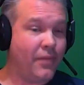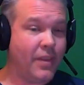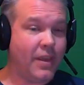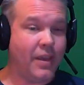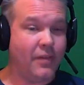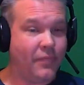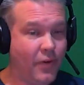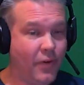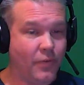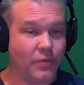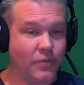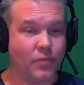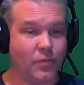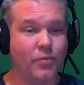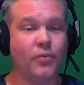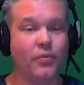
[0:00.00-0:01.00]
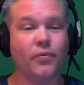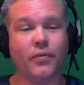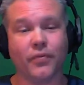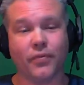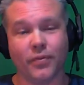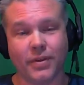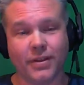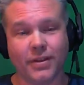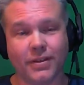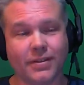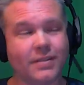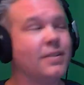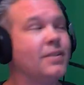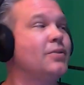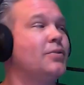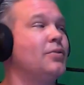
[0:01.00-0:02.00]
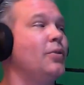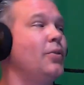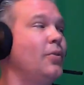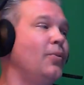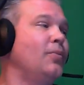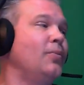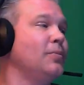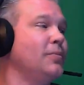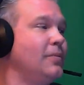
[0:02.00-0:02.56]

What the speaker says: the headphones removed from his, so.